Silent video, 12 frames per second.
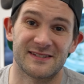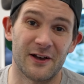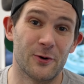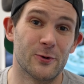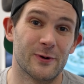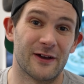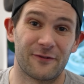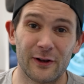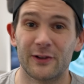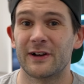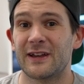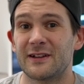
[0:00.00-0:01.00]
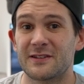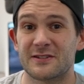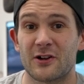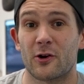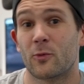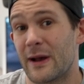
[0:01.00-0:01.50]
So if you're looking to
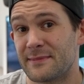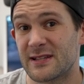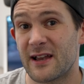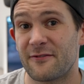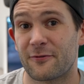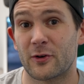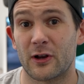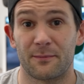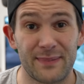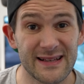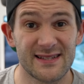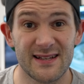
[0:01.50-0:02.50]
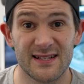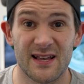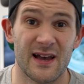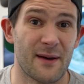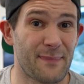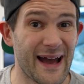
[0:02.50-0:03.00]
start a website for your business,
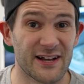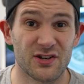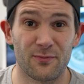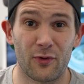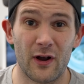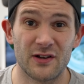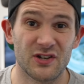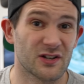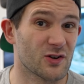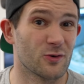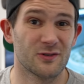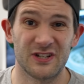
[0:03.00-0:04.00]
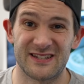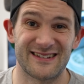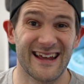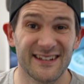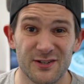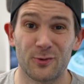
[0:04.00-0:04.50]
passion project, or just
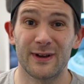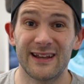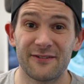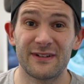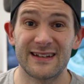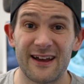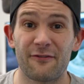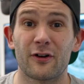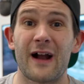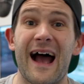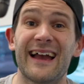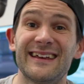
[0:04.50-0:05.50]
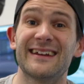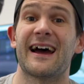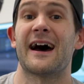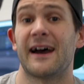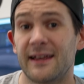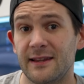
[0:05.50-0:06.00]
next creative endeavor, I can
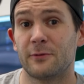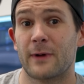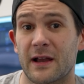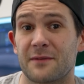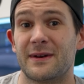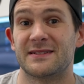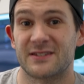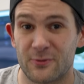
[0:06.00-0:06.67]
highly recommend